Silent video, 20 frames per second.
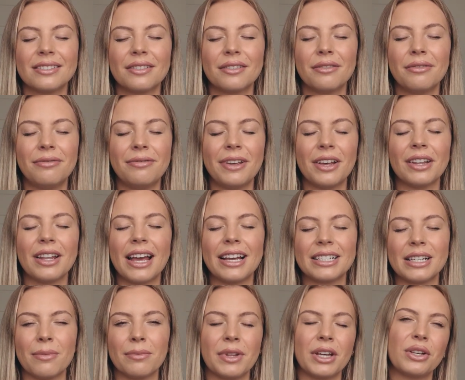feel like
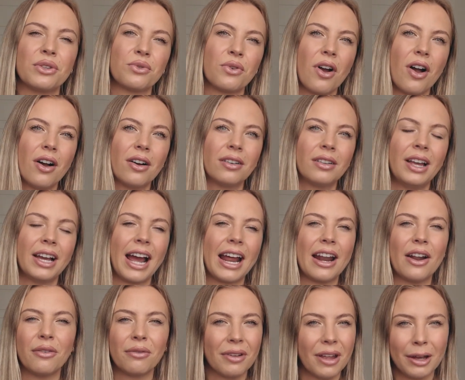something's wrong. Like I
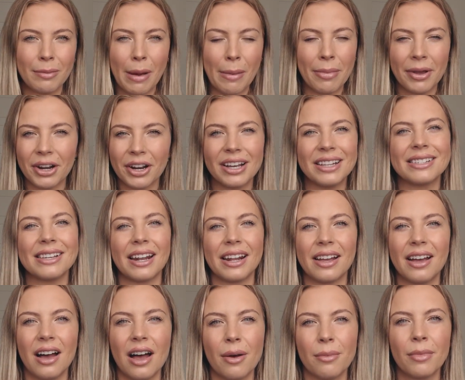don't feel like my period's gonna
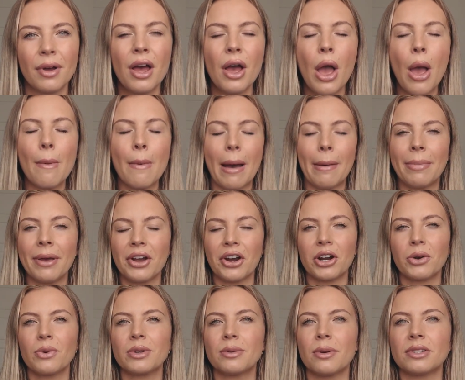come. My
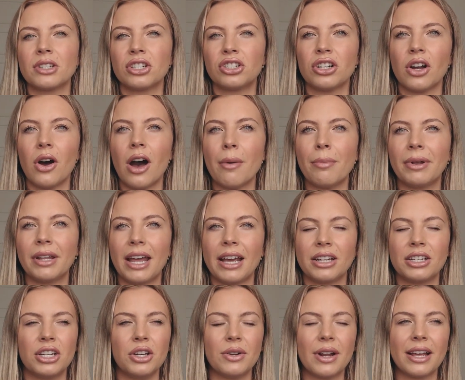period was supposed to show up in
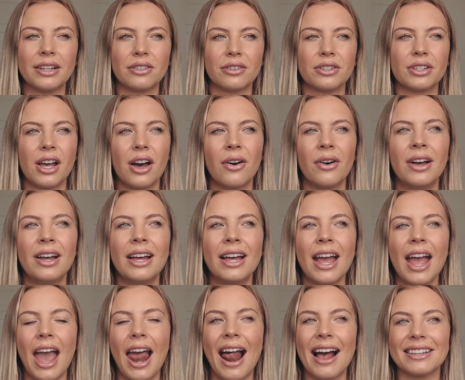like 2 days or so,
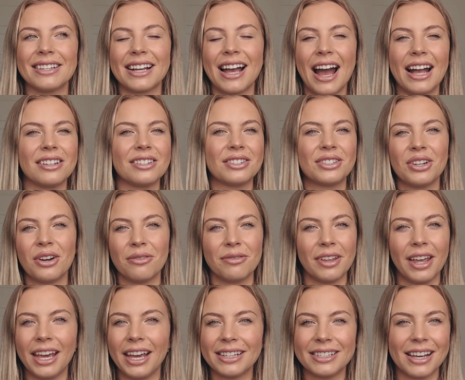and I was like, I just don't
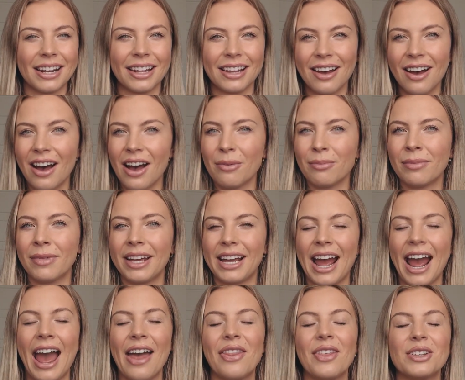feel like it's gonna come.
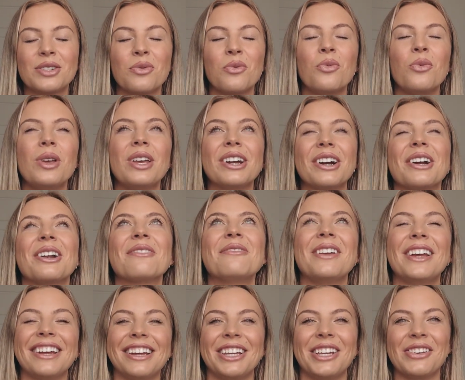Like I had this weird
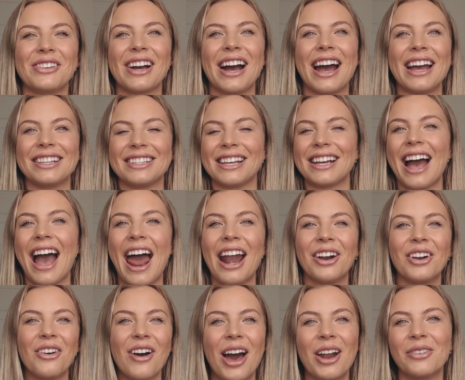feeling, you guys. Like I
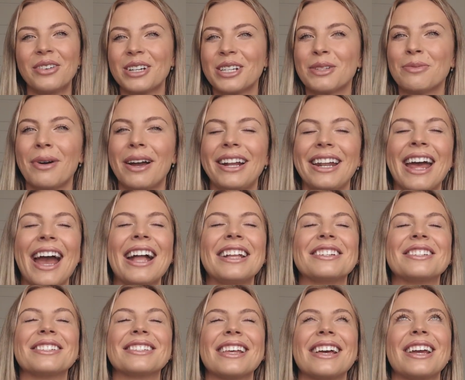don't know how to explain it. I
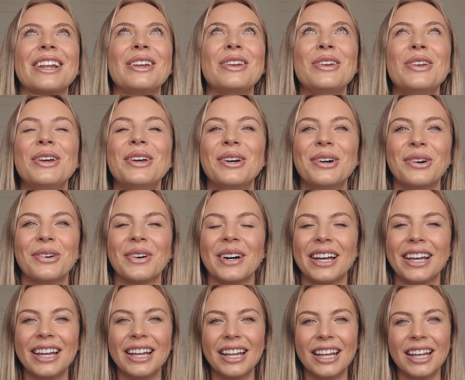just like knew.
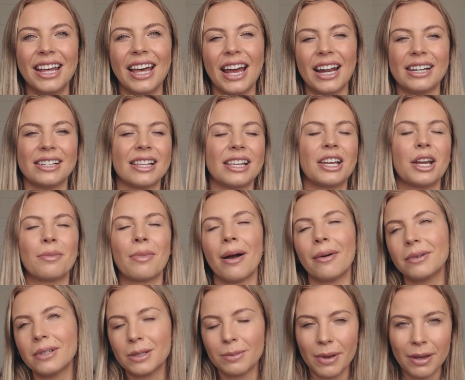And he's like, you're
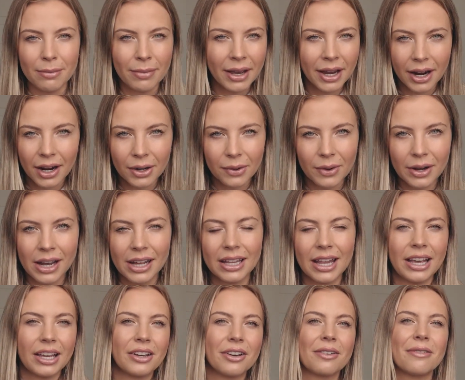probably just being paranoid,
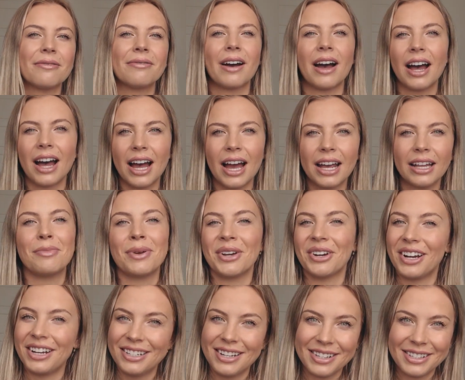like you're fine.
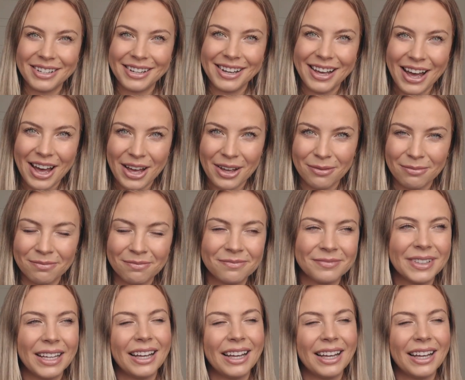Period doesn't come.